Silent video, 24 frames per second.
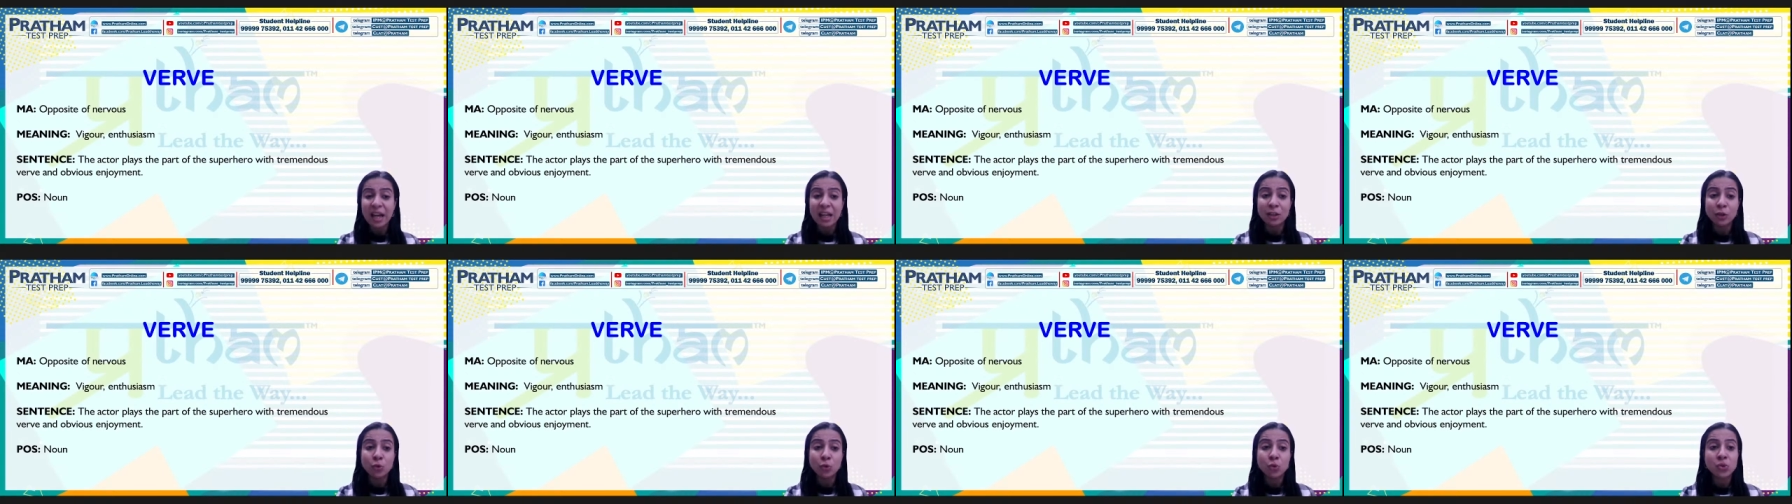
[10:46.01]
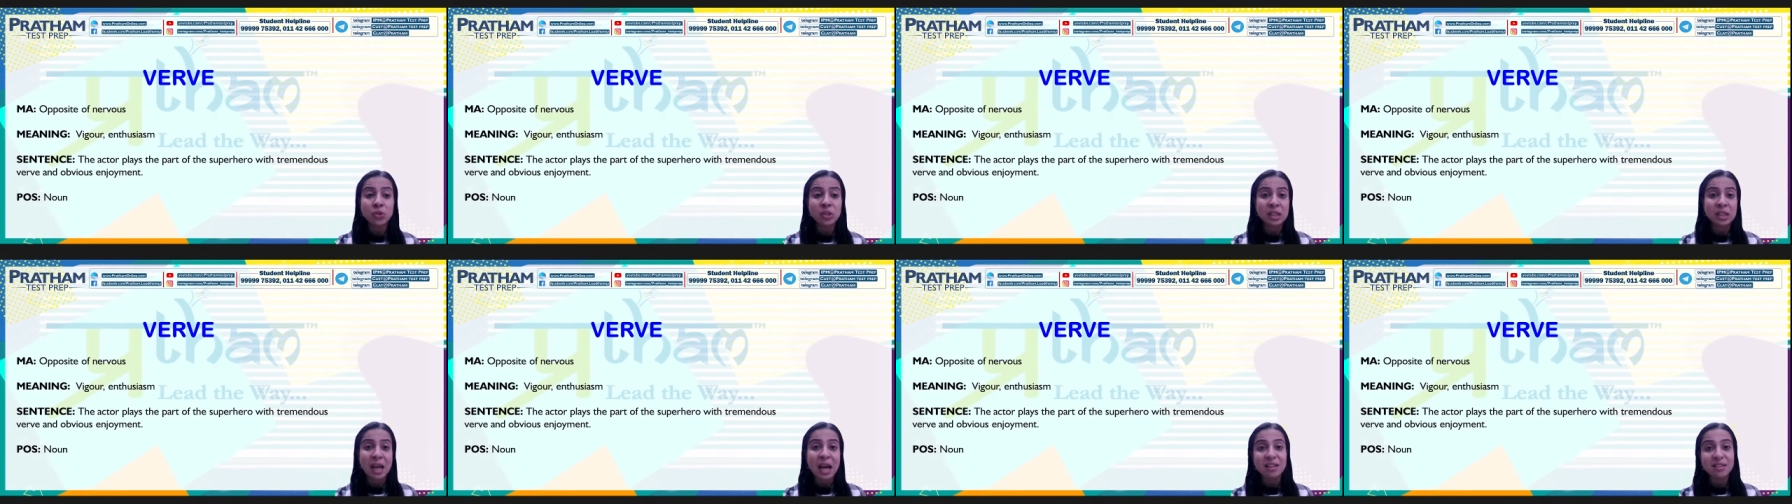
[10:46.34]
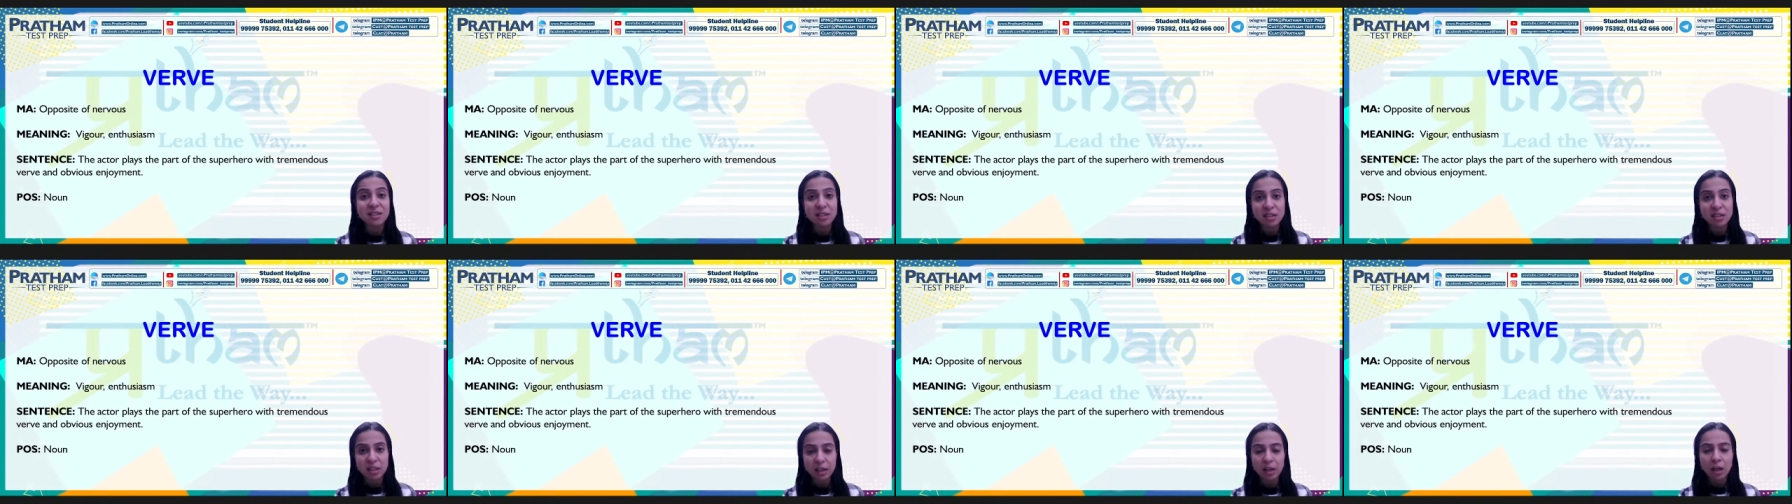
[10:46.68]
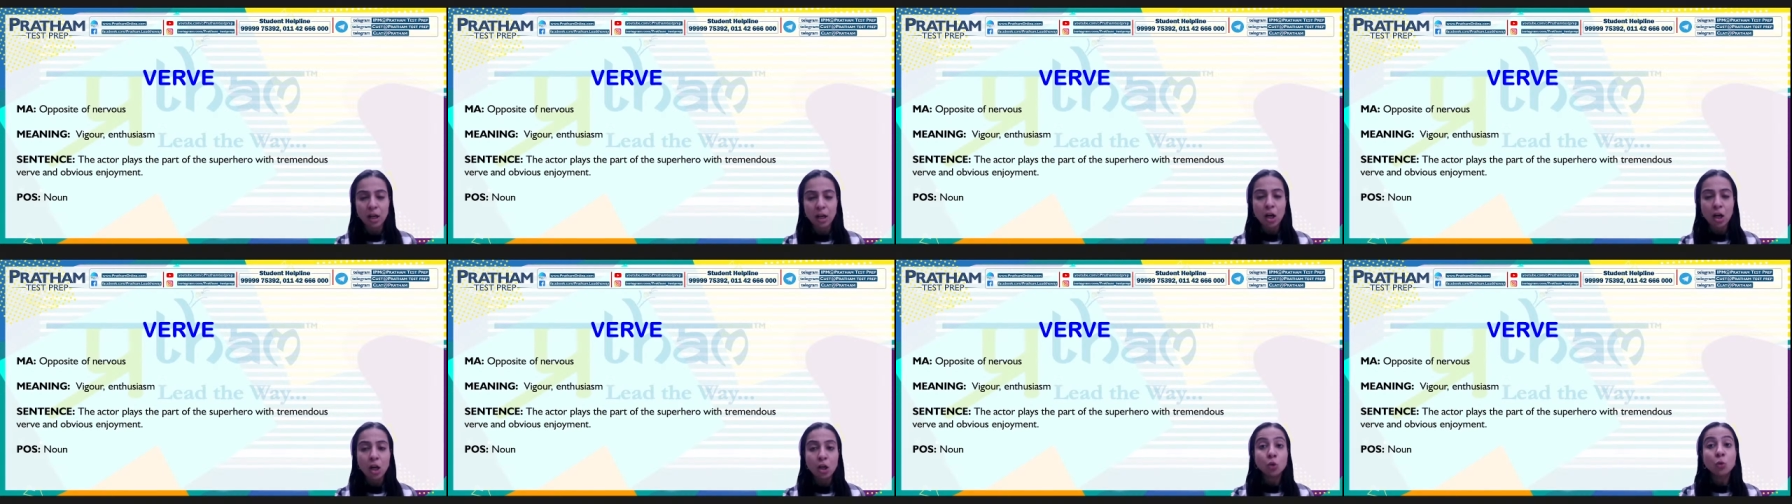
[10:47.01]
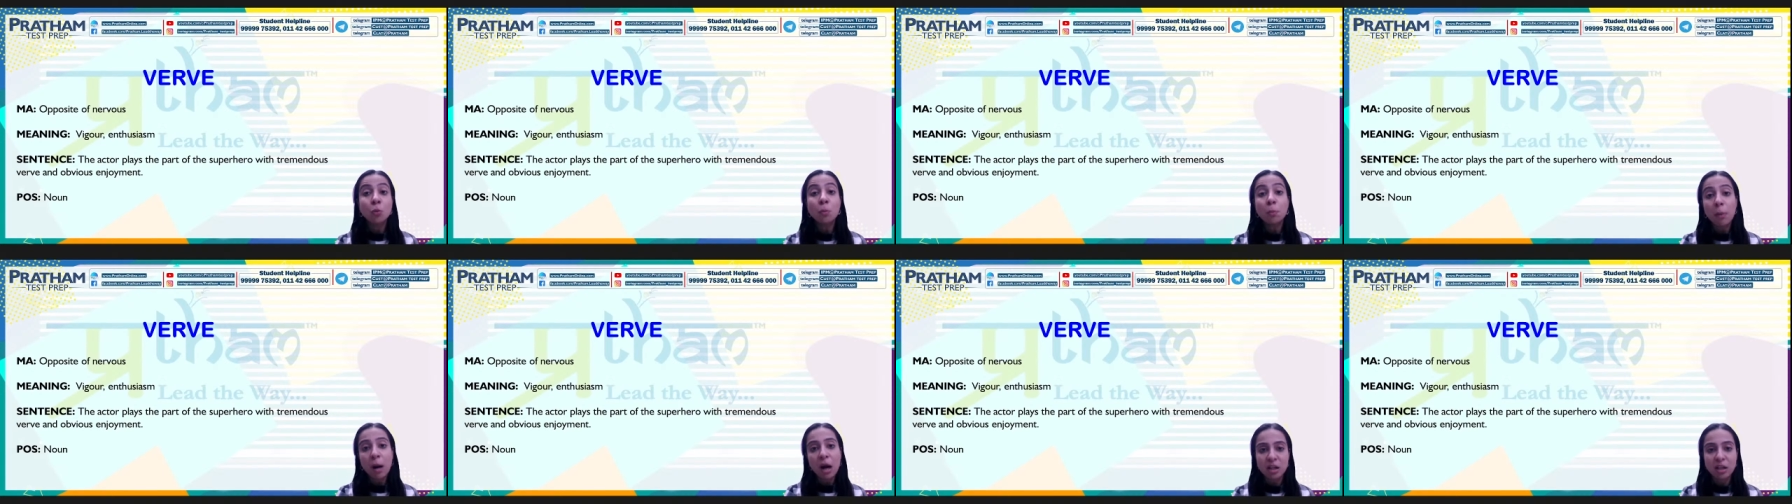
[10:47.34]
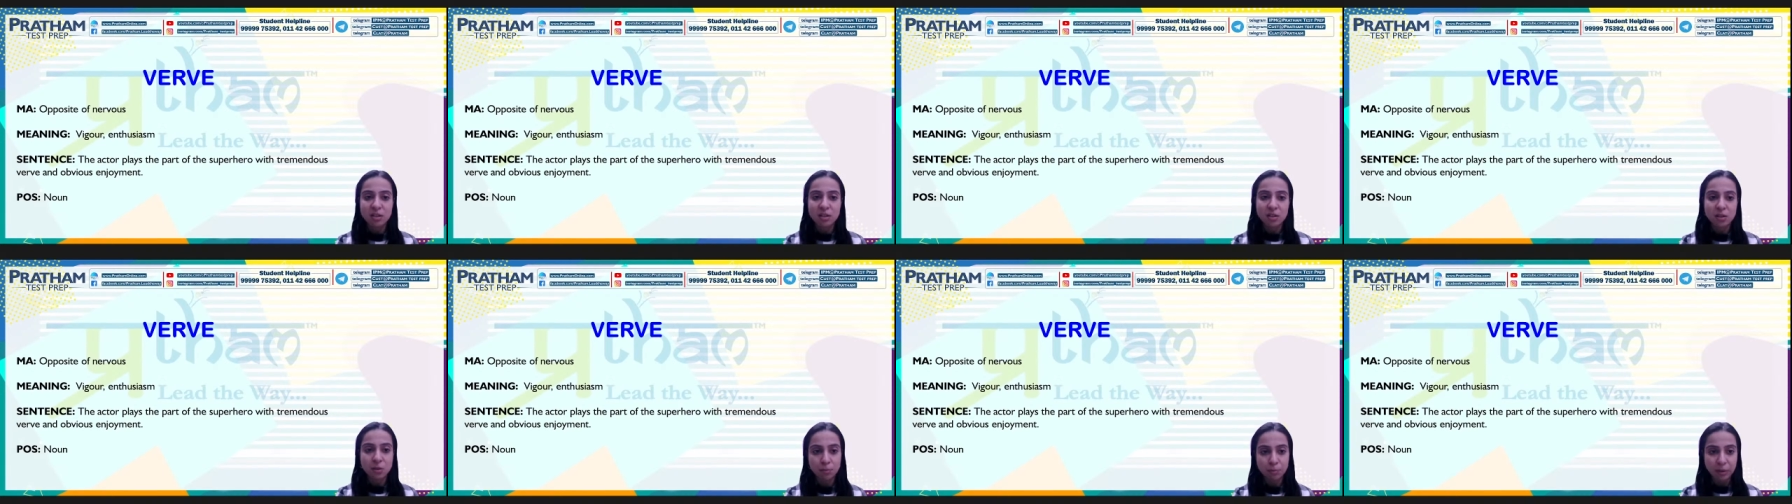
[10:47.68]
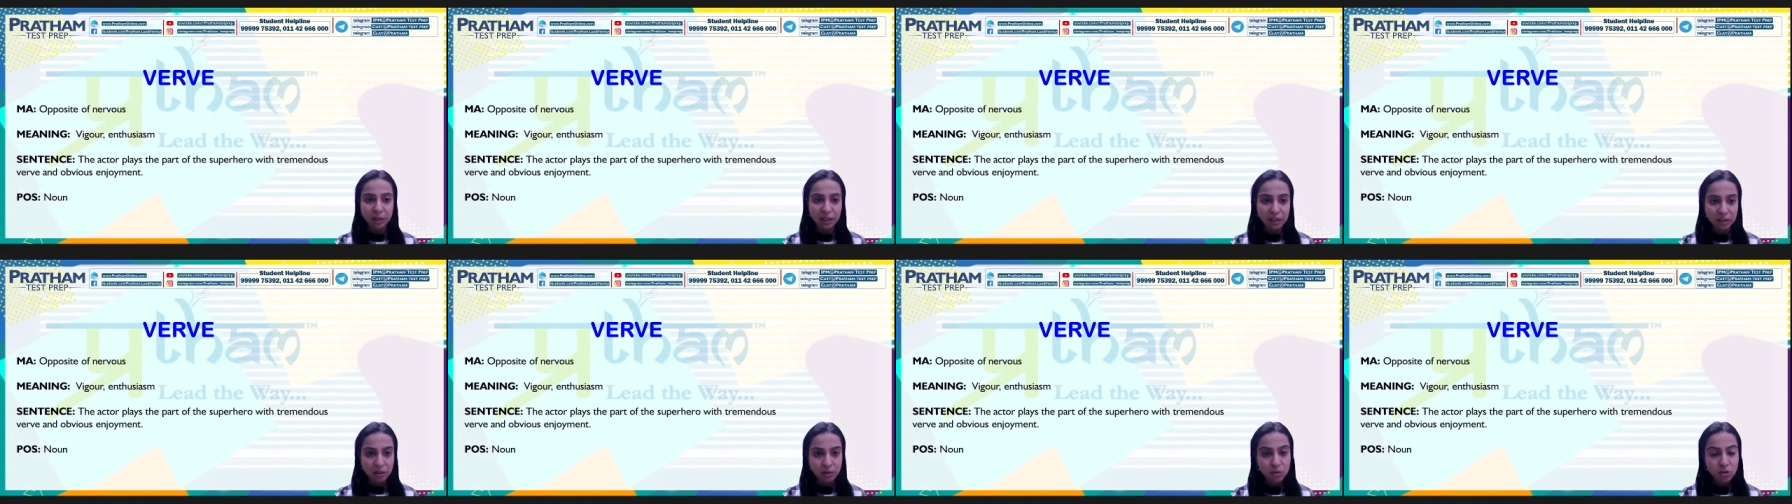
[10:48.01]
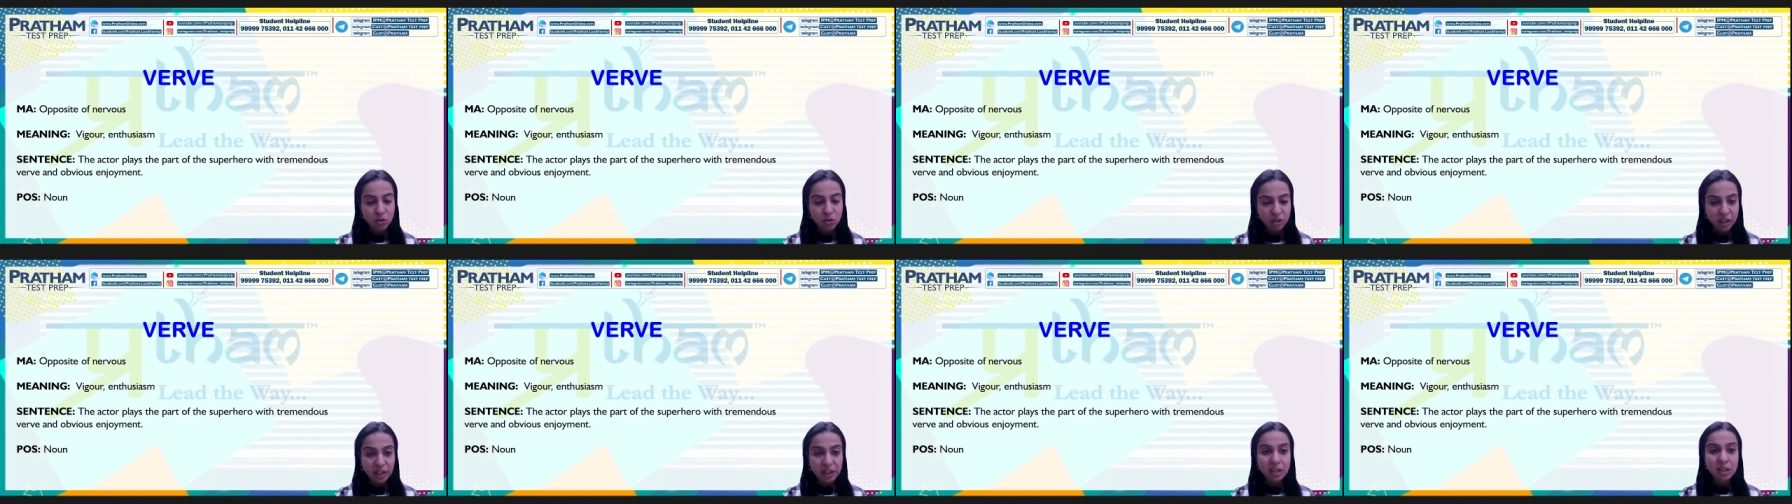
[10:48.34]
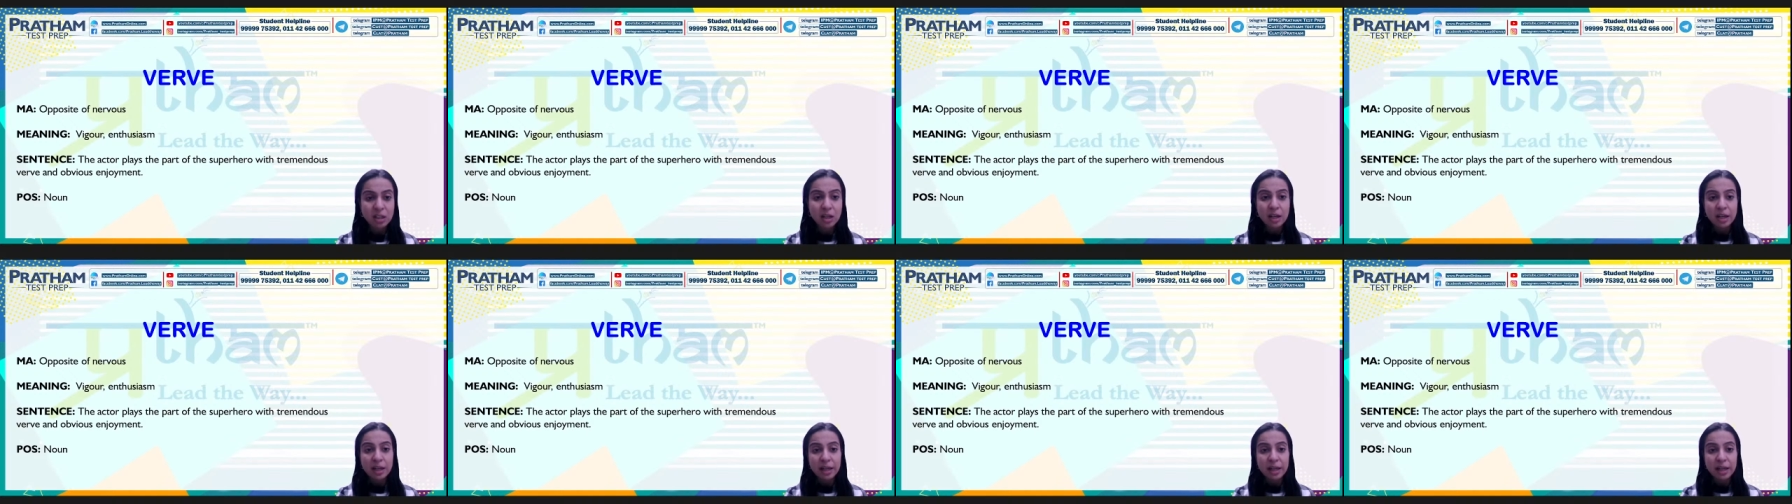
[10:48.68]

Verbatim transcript: enthusiastic to participate, right?